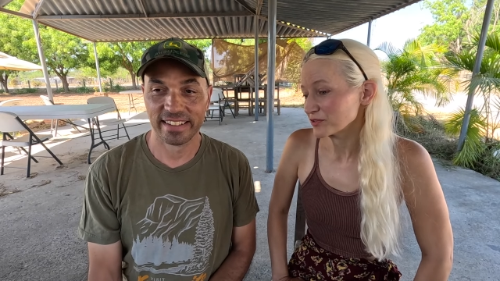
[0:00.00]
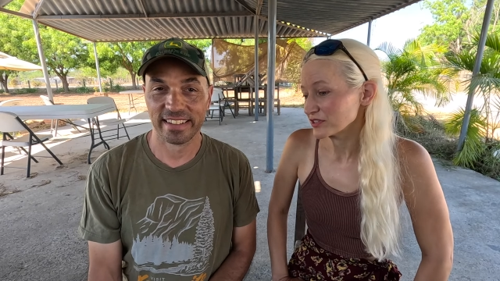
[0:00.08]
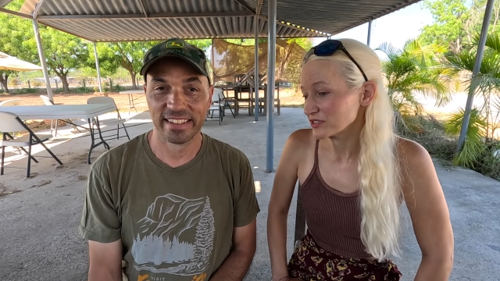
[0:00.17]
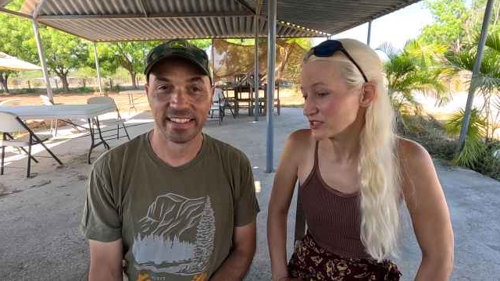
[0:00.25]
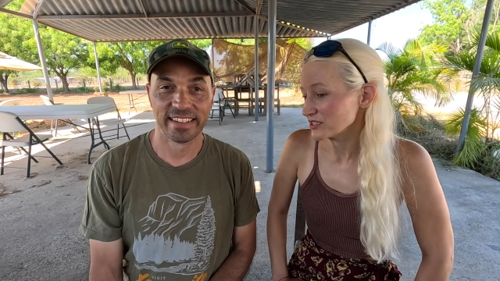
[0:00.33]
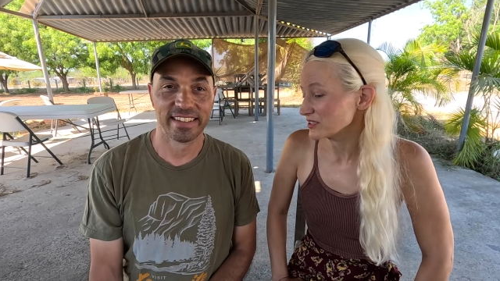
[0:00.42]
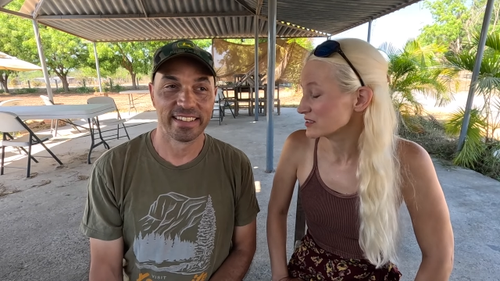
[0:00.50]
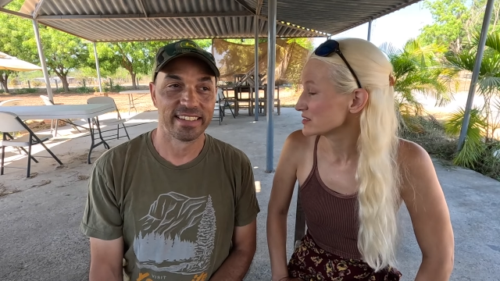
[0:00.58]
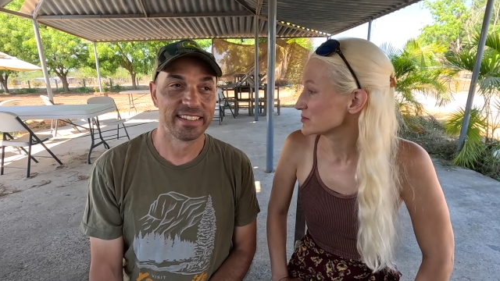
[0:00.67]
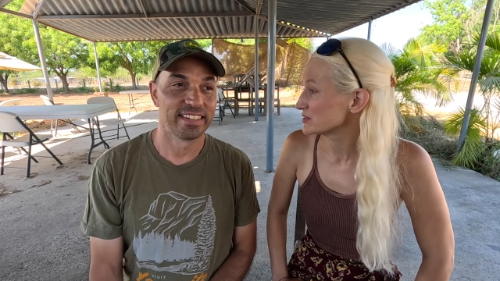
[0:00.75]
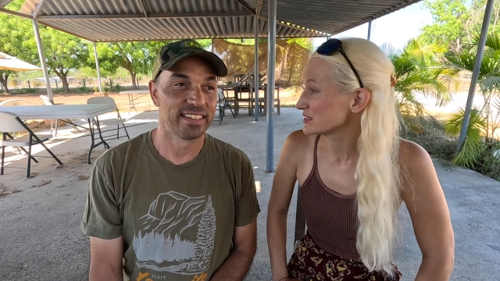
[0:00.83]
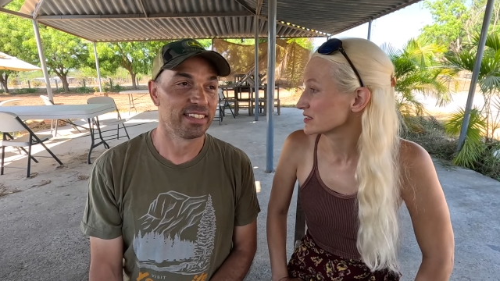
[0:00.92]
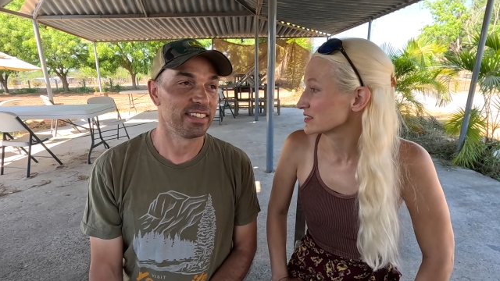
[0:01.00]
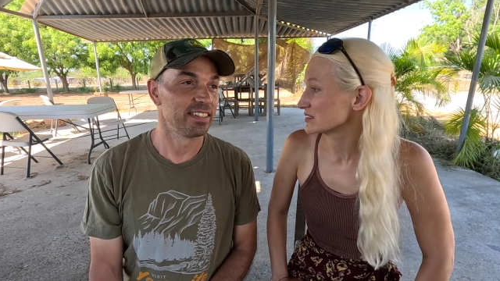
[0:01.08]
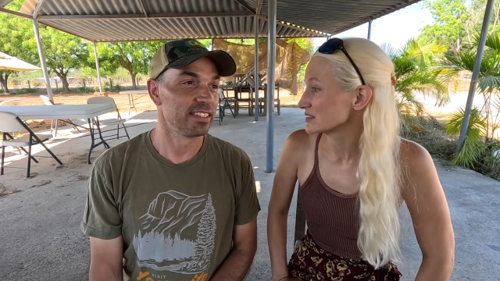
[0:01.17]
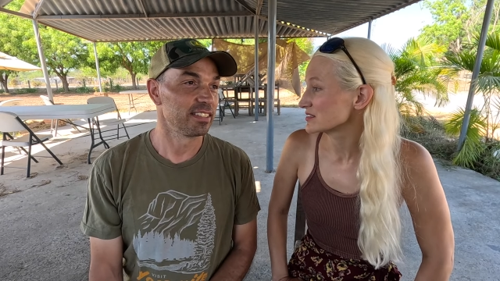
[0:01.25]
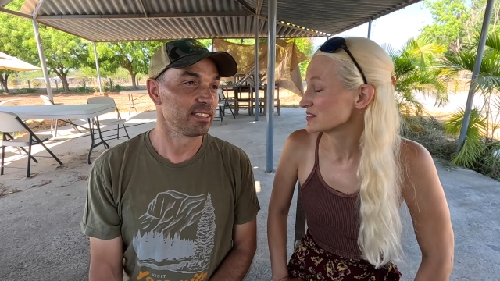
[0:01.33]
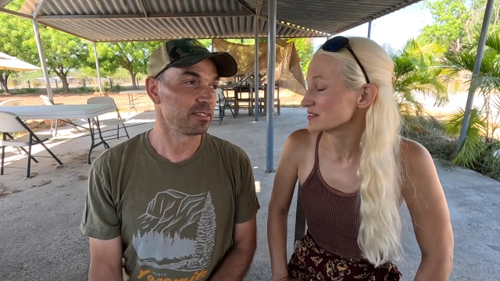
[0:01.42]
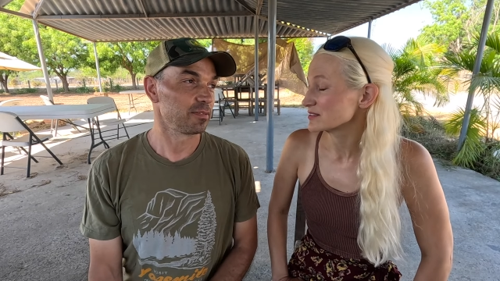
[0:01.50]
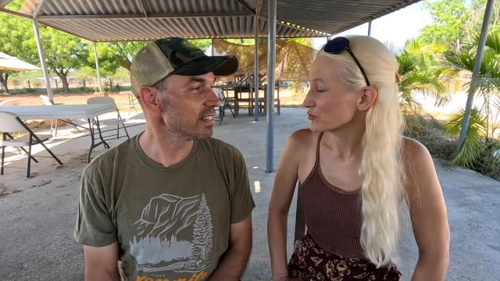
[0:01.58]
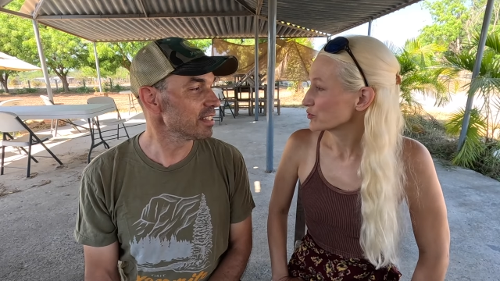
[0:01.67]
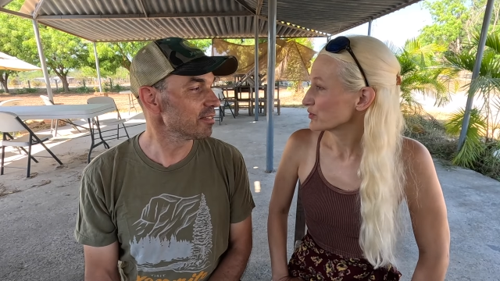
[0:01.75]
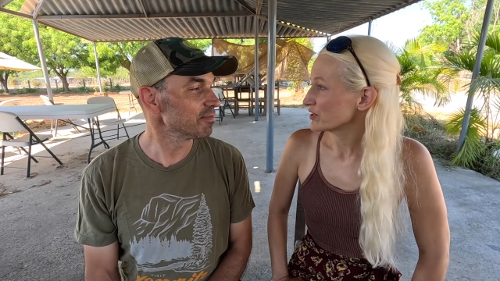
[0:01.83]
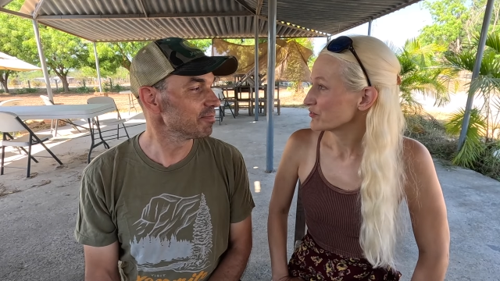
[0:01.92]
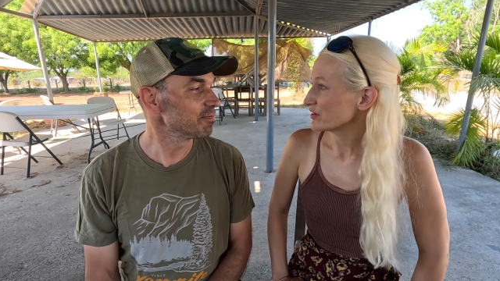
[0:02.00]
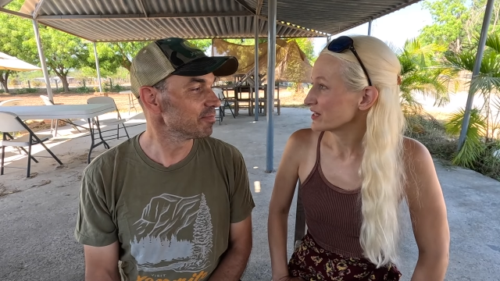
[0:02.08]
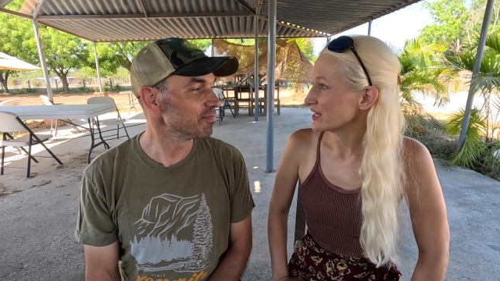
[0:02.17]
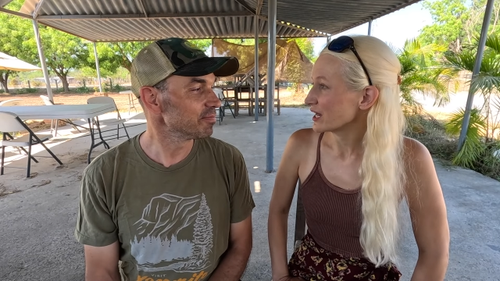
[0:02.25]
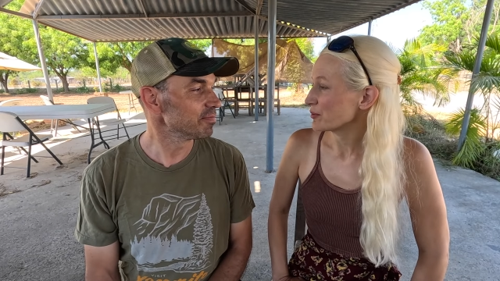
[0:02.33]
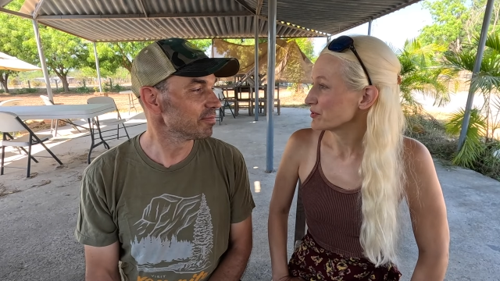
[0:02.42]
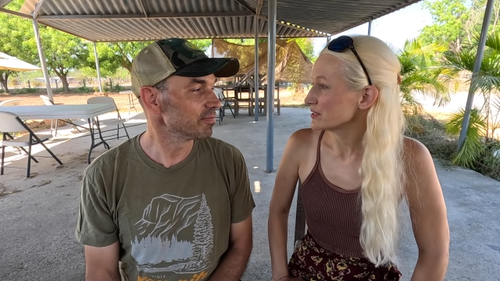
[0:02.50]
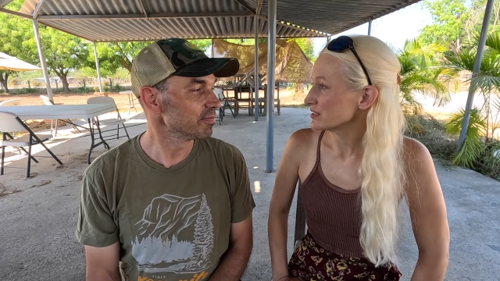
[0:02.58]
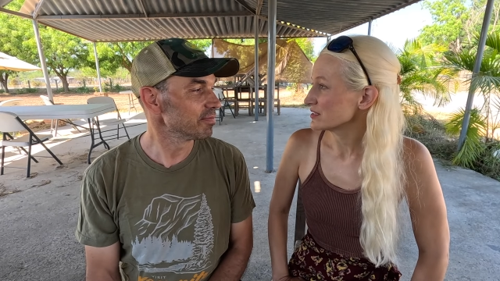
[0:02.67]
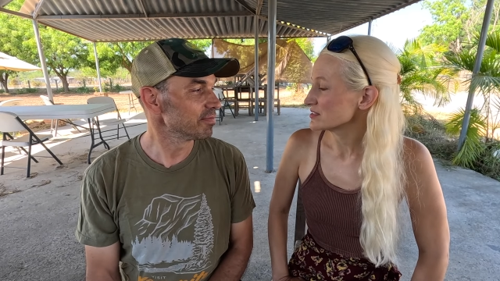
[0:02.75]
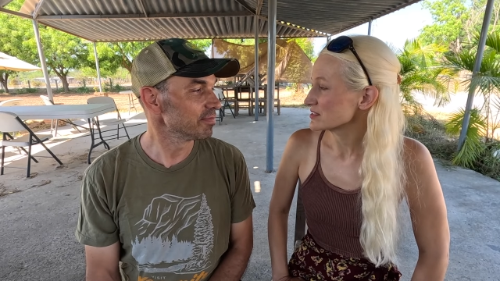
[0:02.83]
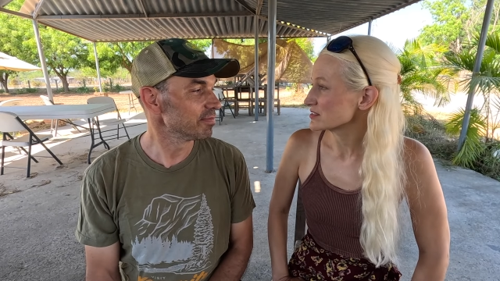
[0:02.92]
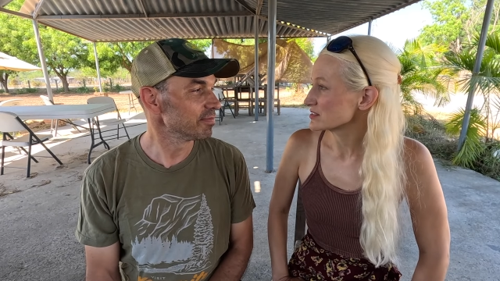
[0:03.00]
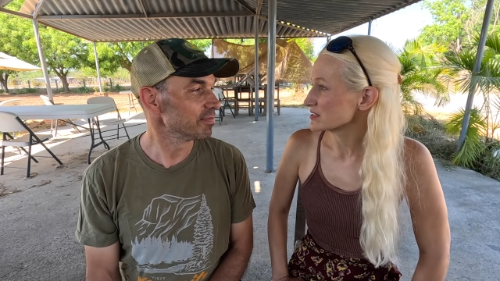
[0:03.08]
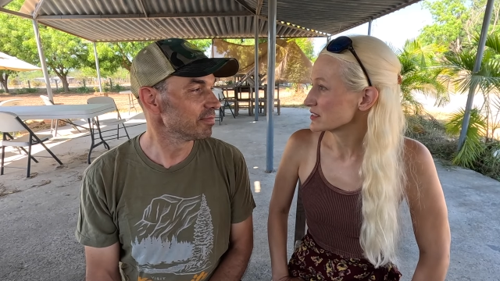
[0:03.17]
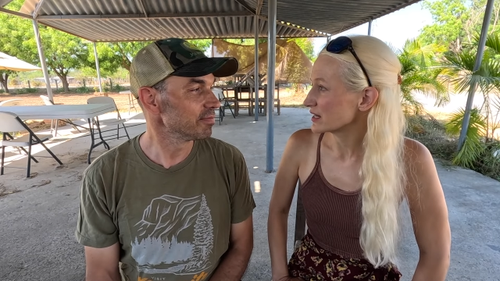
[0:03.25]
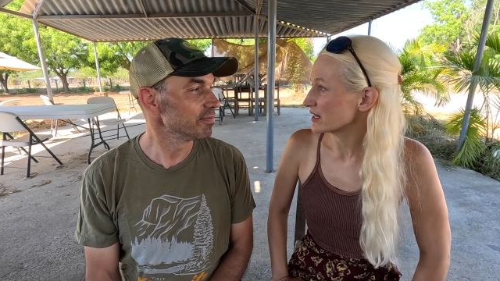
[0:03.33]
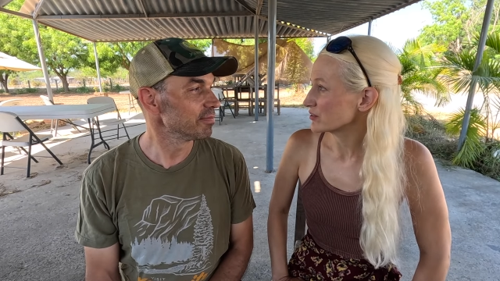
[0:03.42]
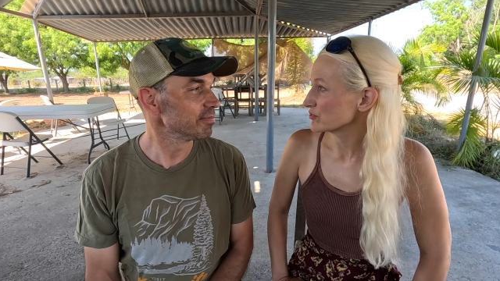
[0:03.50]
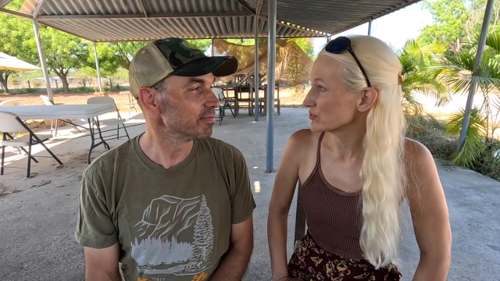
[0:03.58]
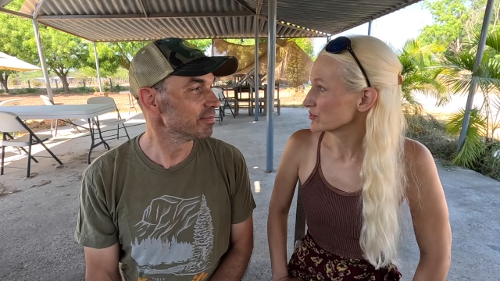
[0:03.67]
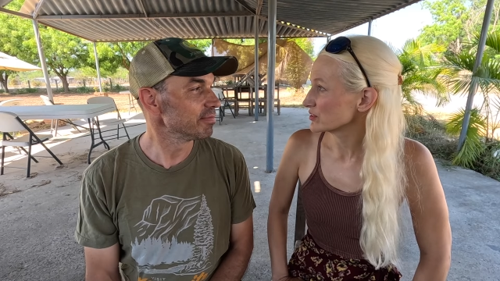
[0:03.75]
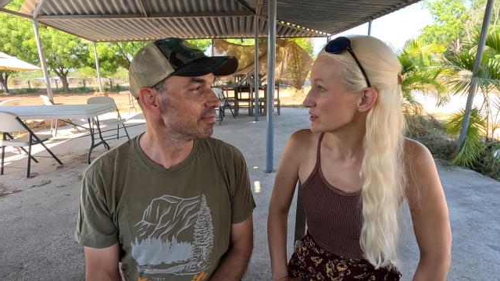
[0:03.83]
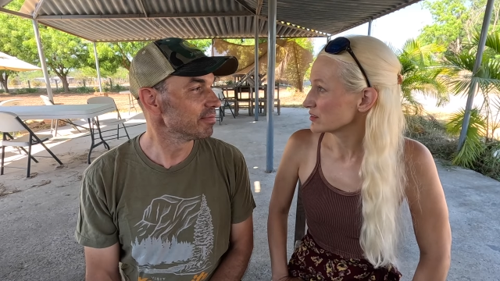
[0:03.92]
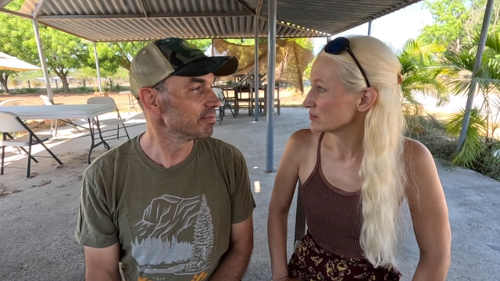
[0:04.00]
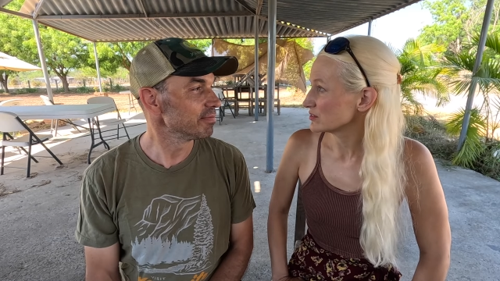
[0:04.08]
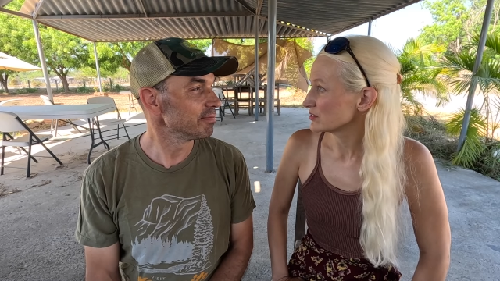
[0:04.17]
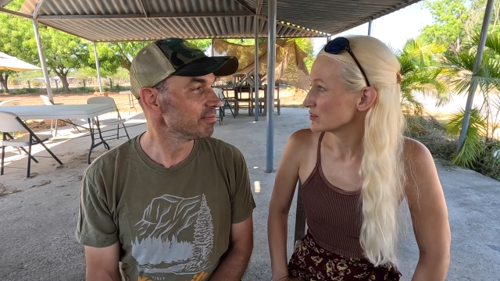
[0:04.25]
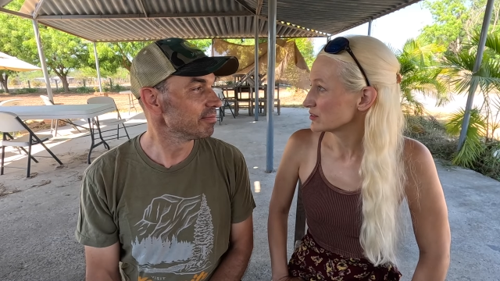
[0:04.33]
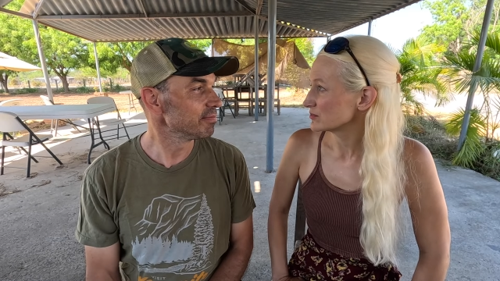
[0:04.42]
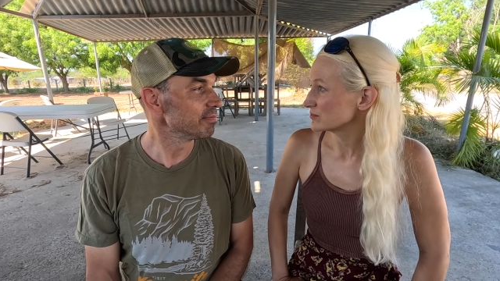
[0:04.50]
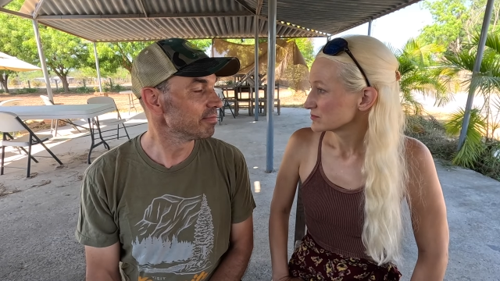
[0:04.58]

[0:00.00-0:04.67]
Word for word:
Speaker 1: with the cheese because the only way to find happiness is to not really, you know,